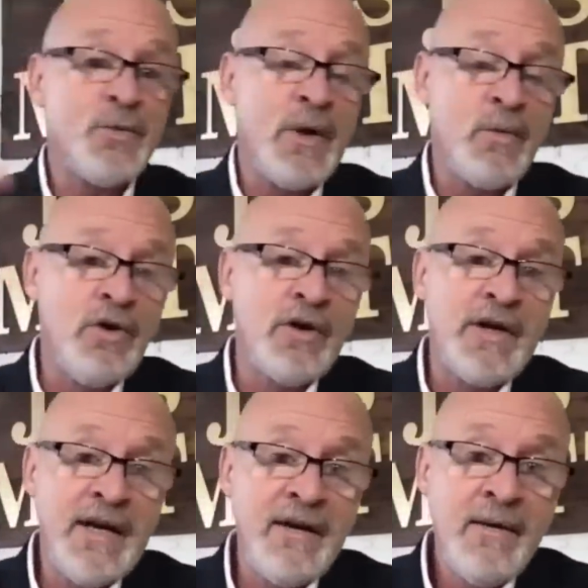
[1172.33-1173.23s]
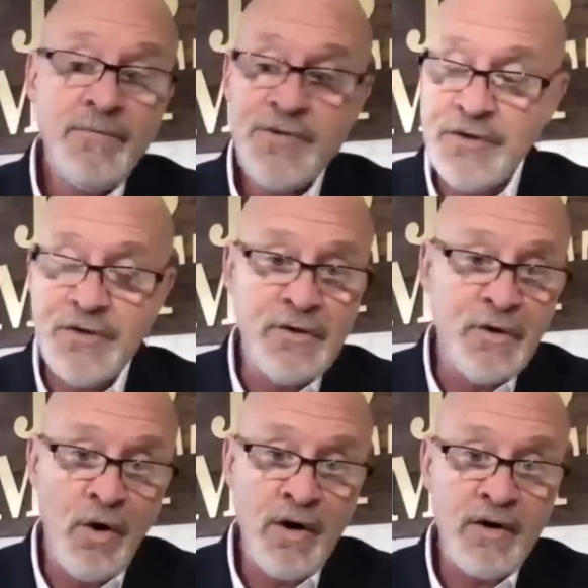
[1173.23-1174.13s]
We were looking to New
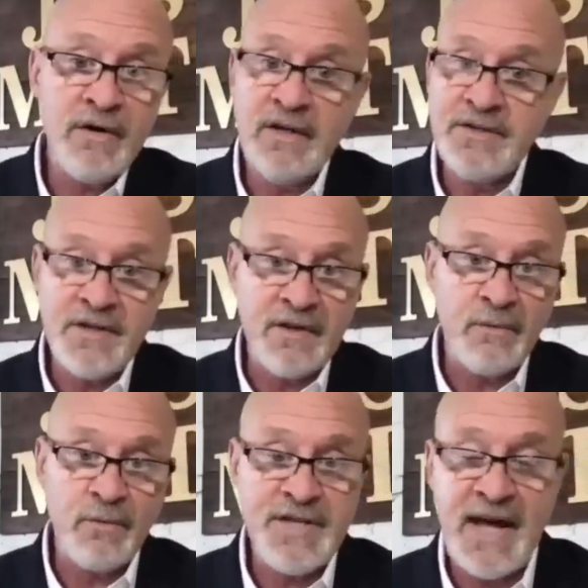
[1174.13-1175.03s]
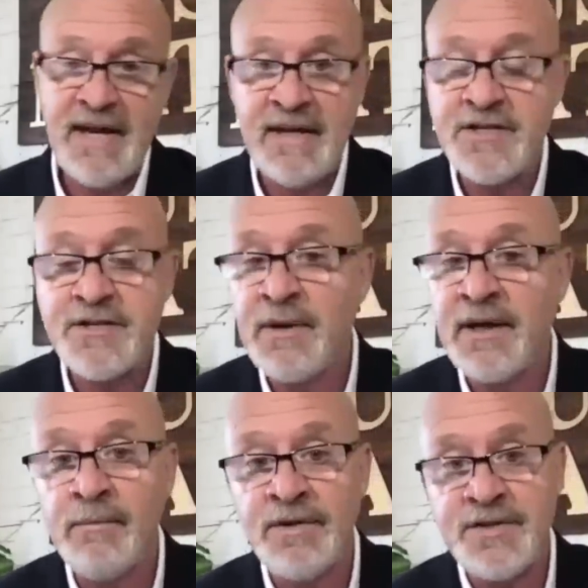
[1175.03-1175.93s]
York until there was that
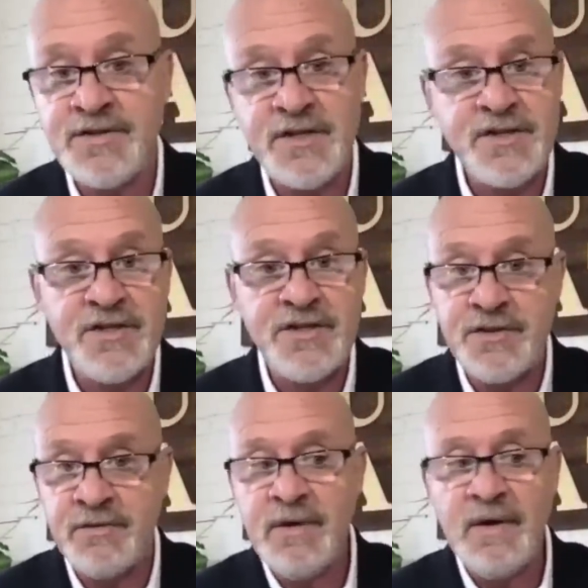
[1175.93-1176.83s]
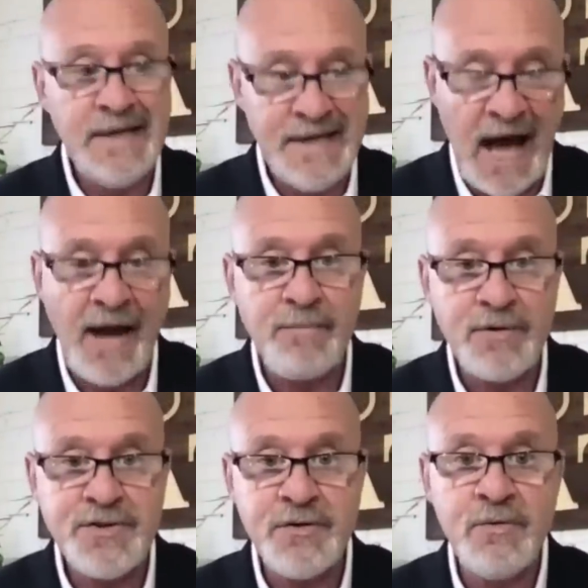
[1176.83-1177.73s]
inexplicable decision to not
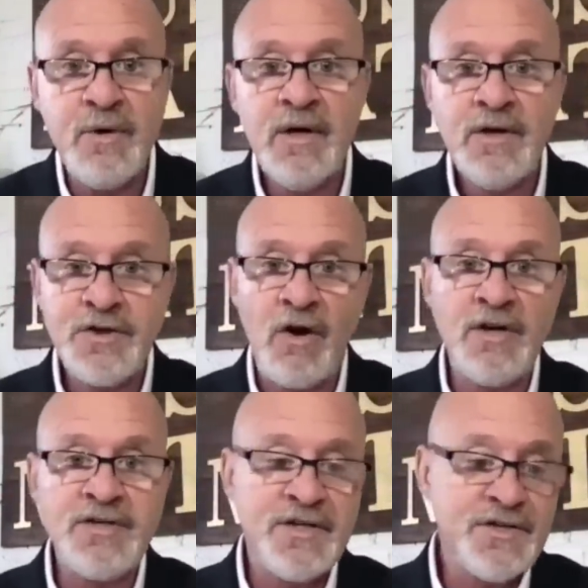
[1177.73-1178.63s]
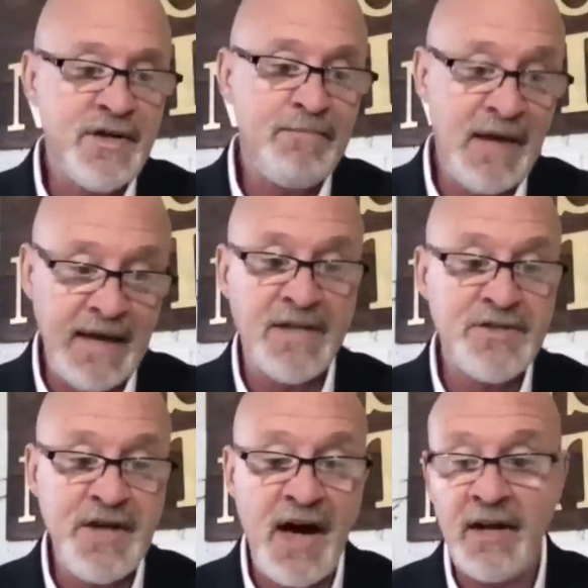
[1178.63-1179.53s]
pursue charges
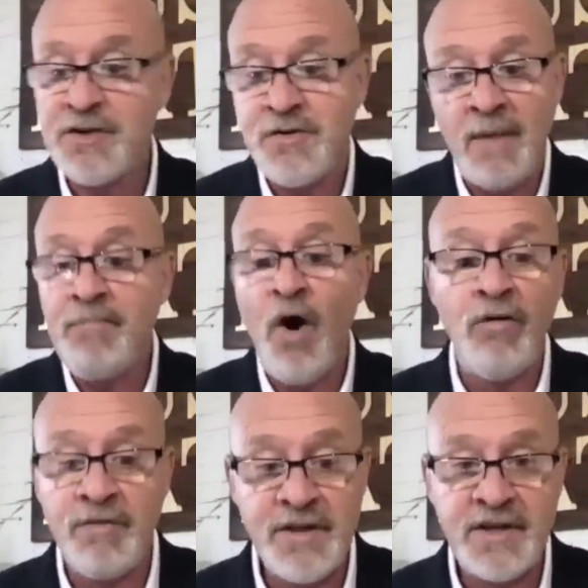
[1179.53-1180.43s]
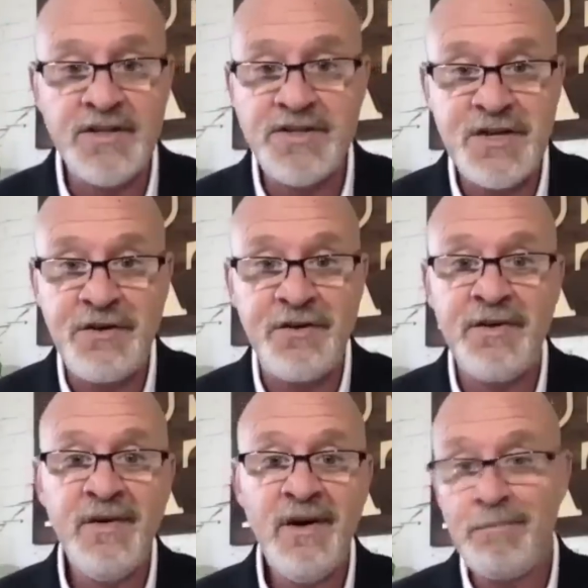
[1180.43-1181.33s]
against Donald Trump over the considered
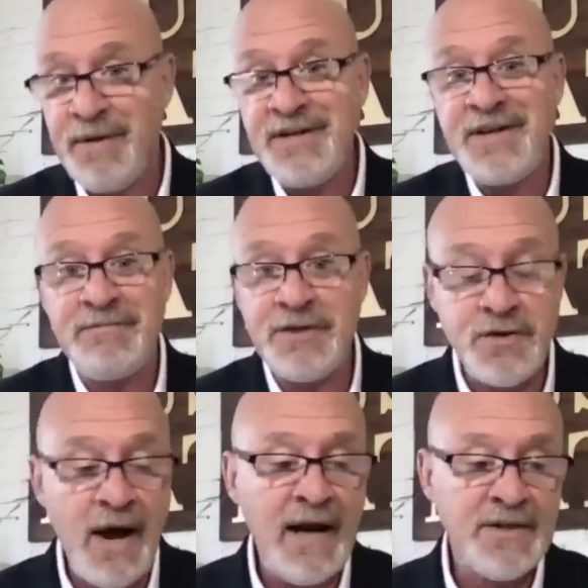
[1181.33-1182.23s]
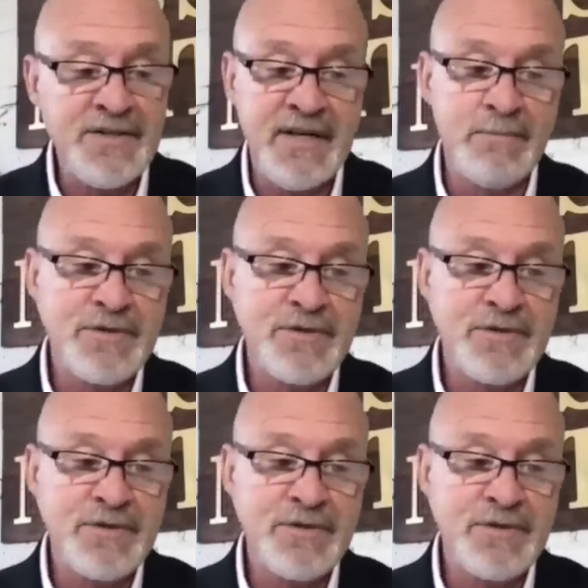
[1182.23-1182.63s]
opinion of the trial team.